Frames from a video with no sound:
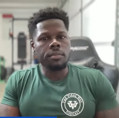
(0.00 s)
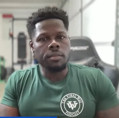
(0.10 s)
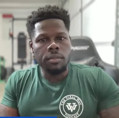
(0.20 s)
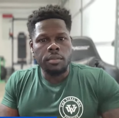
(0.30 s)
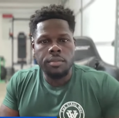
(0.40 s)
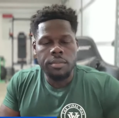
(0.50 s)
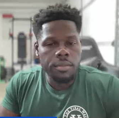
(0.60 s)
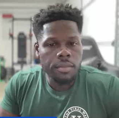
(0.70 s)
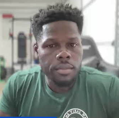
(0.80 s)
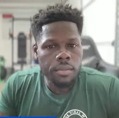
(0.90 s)

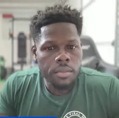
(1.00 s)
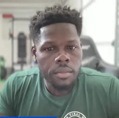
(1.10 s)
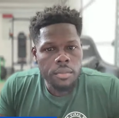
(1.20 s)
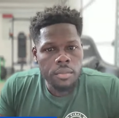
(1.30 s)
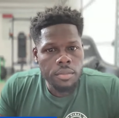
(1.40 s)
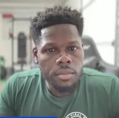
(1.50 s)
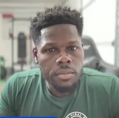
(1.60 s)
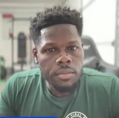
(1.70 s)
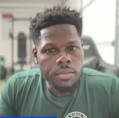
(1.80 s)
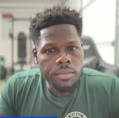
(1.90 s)

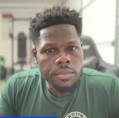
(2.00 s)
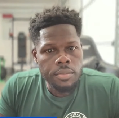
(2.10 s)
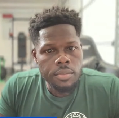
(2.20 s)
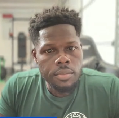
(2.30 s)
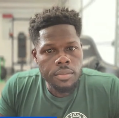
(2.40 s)
(silence)